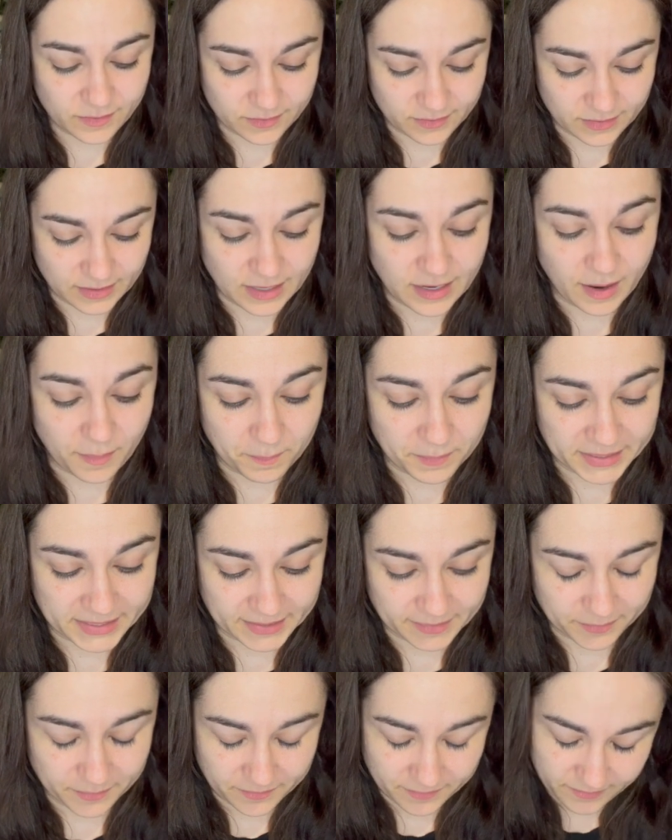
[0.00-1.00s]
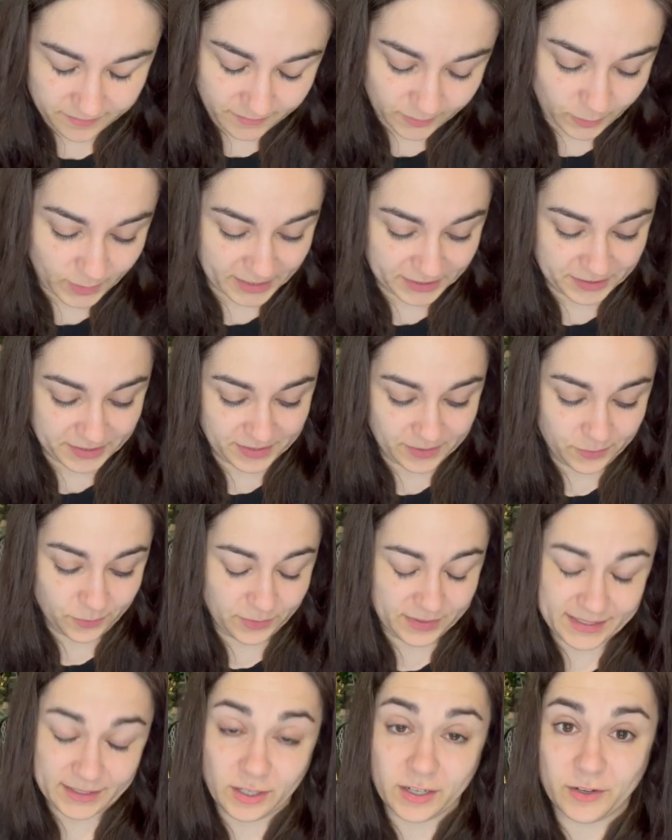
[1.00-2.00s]
lumbersome question where
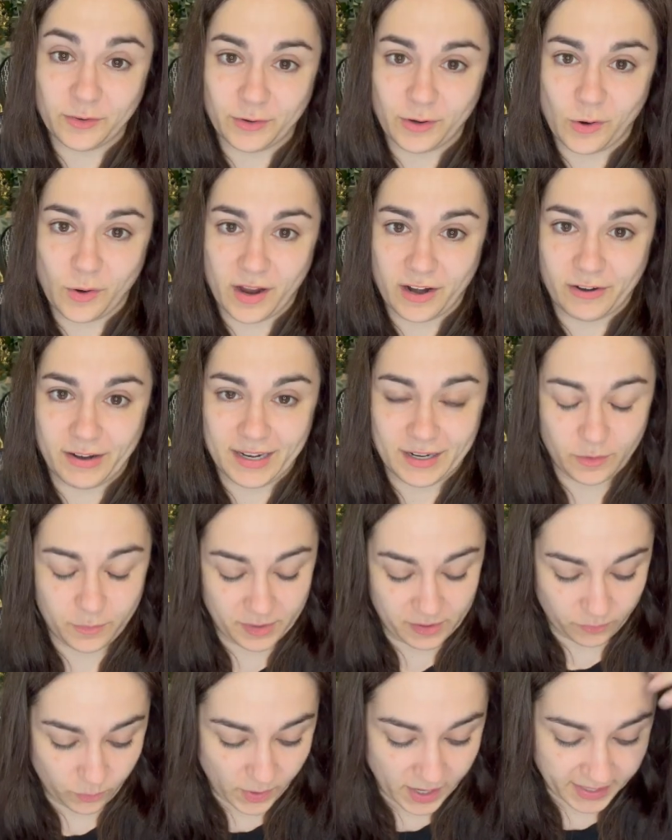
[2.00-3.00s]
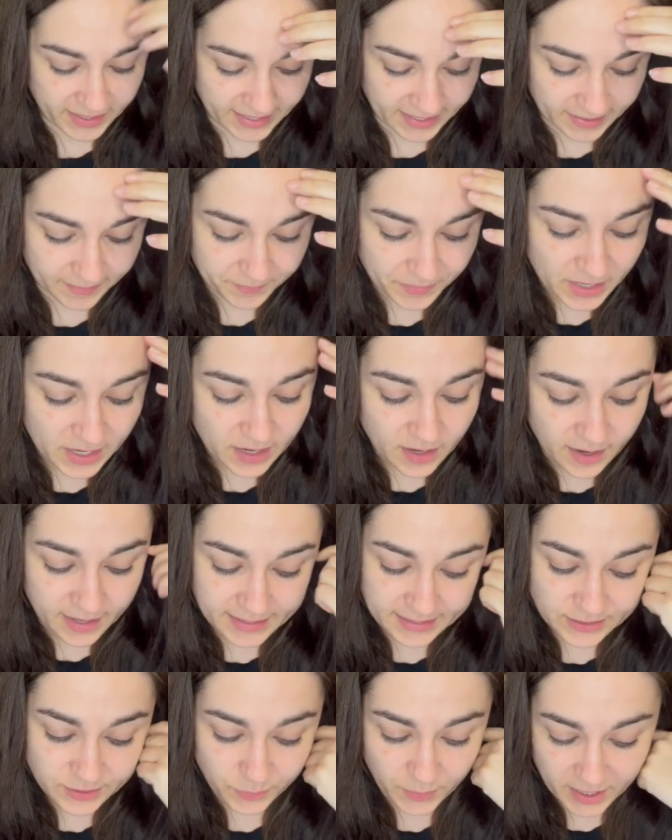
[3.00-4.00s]
it's going to require a little bit of working. I
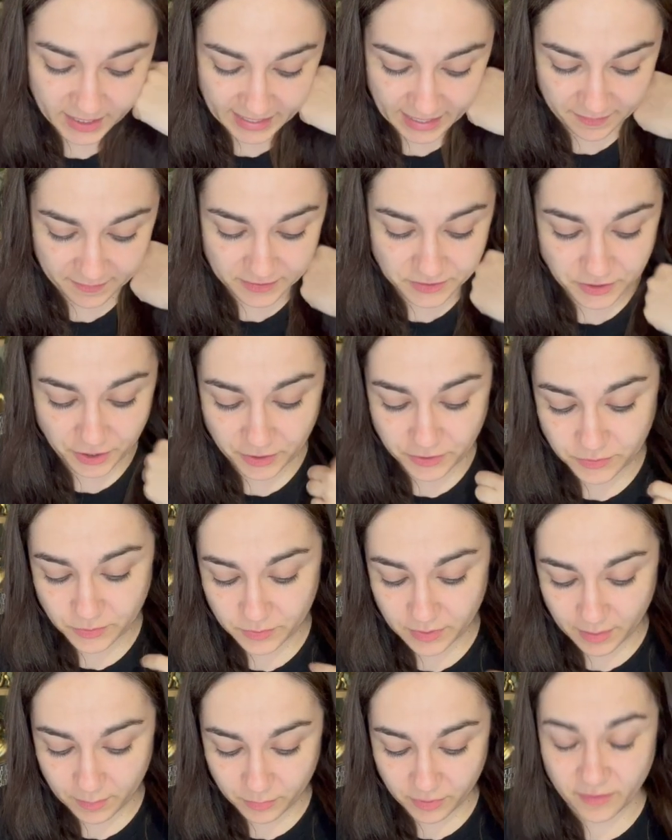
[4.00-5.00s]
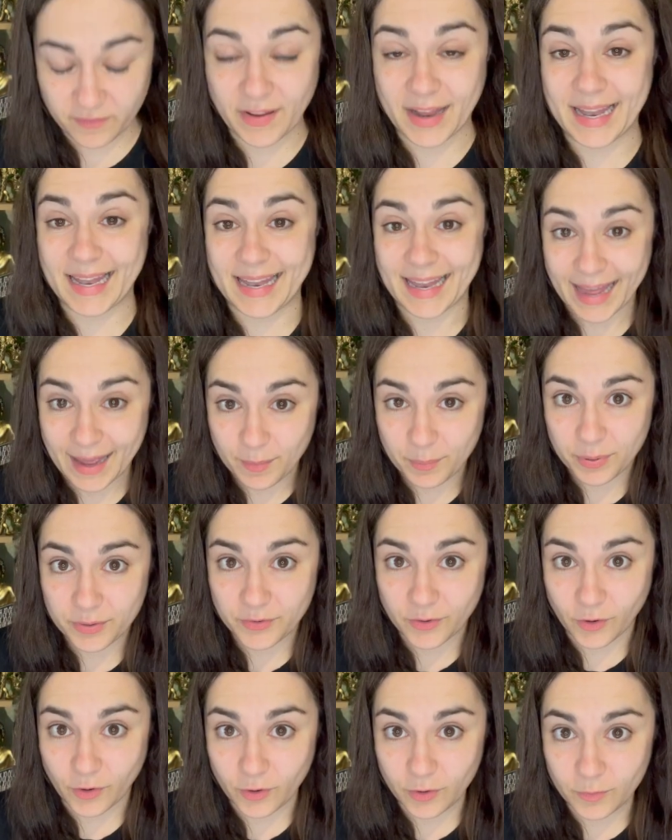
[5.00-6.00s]
need to work out the total number of
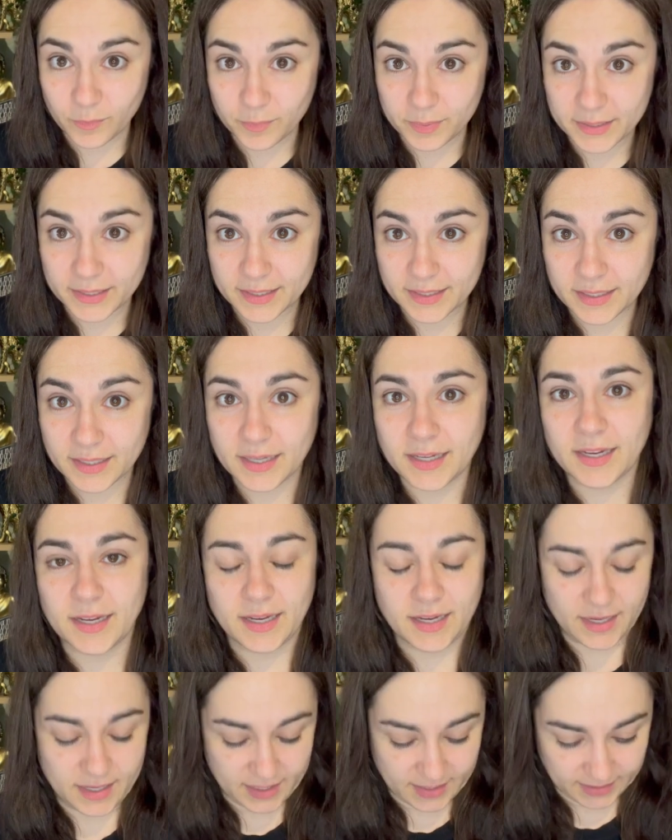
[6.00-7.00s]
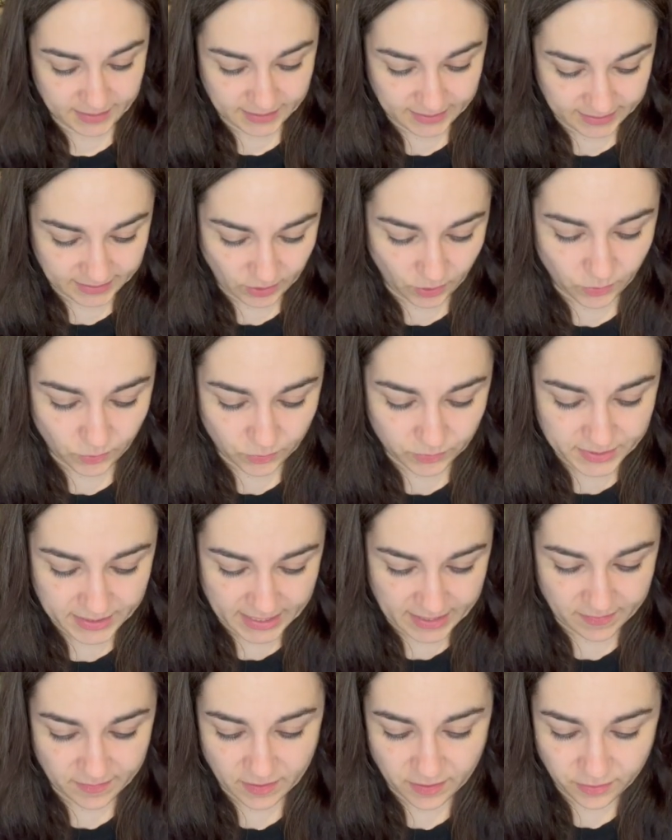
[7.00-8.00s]
laptops sold
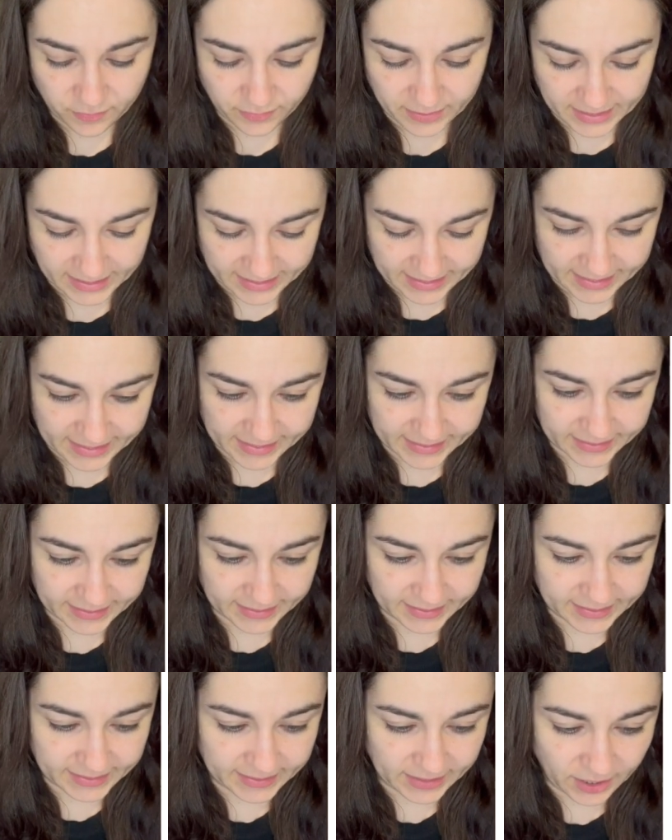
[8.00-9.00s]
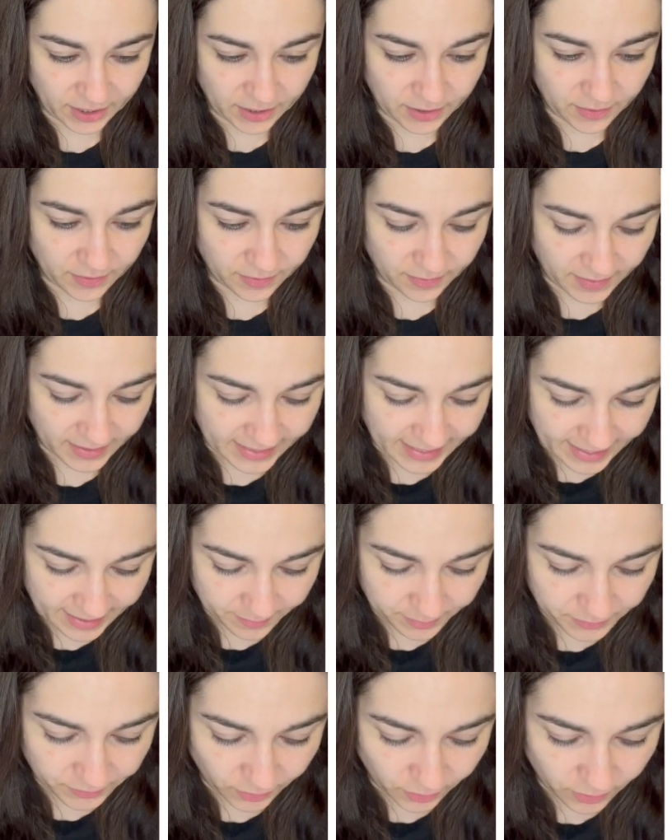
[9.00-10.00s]
in the 3 years. So the
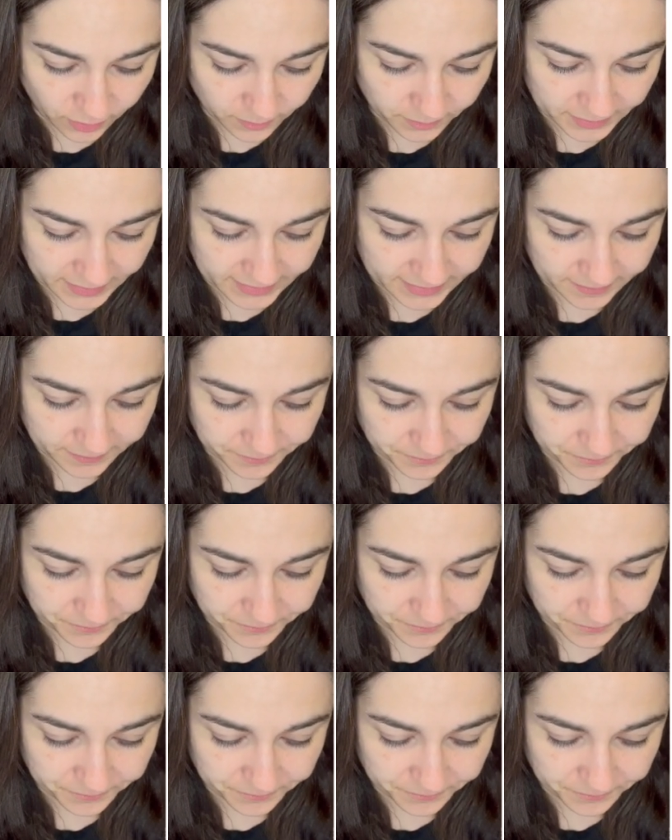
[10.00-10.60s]
laptops